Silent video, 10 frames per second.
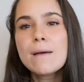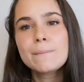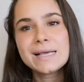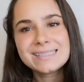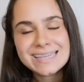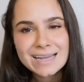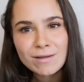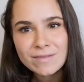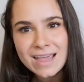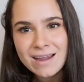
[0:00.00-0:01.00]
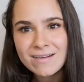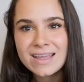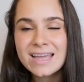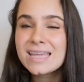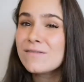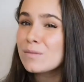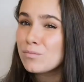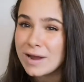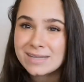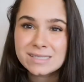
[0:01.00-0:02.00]
placing it on the area, giving
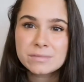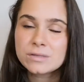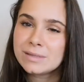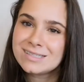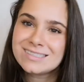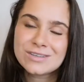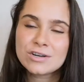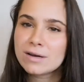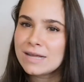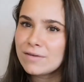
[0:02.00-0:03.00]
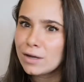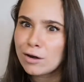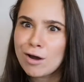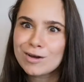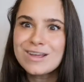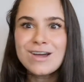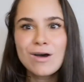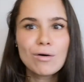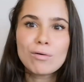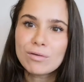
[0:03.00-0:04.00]
breaks in between so you're not leaving it on
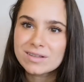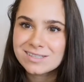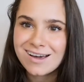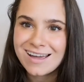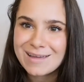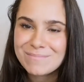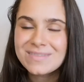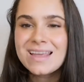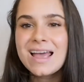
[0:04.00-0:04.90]
all the time,